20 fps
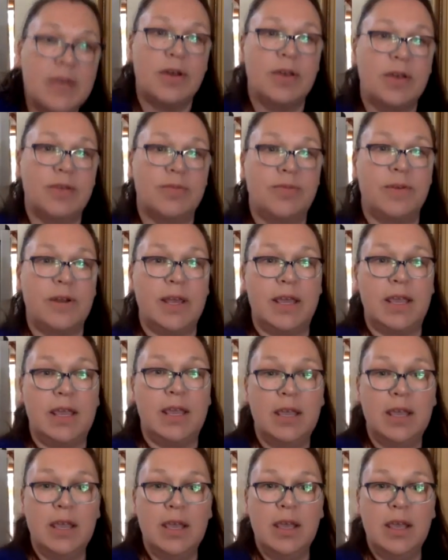and
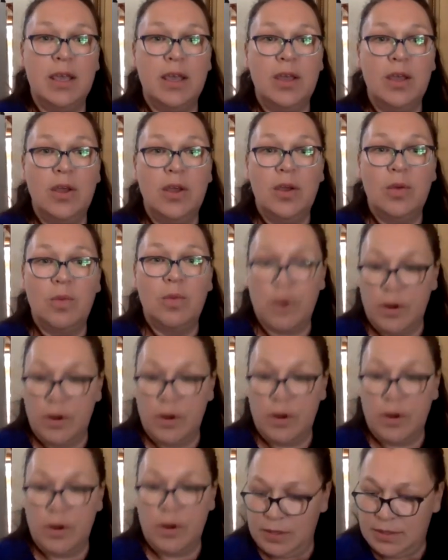hopefully
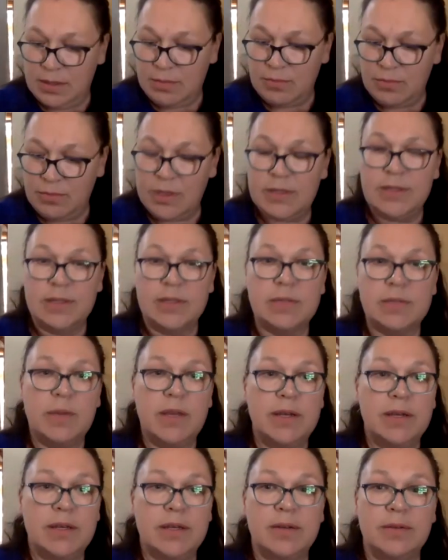won't see them
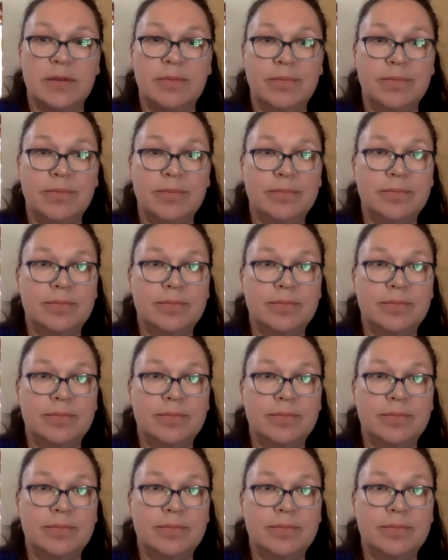resuspended.